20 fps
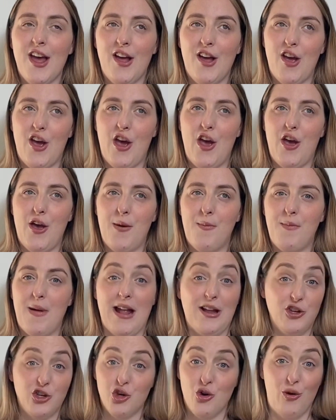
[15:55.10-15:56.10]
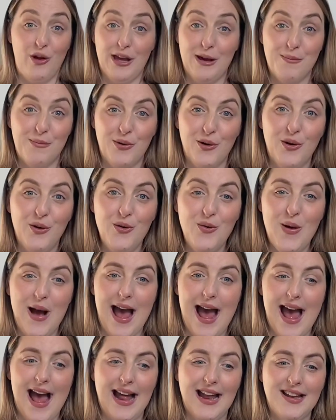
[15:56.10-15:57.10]
enjoyable,
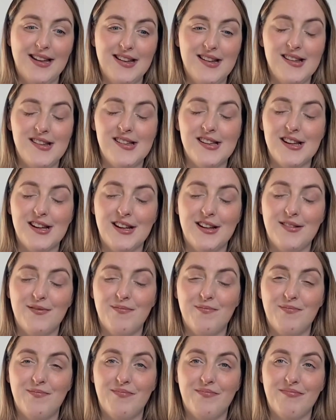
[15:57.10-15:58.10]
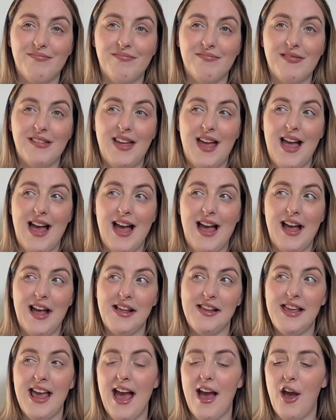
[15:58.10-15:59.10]
and
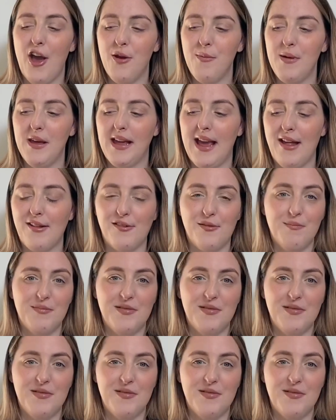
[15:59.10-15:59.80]
yeah, I hope you get some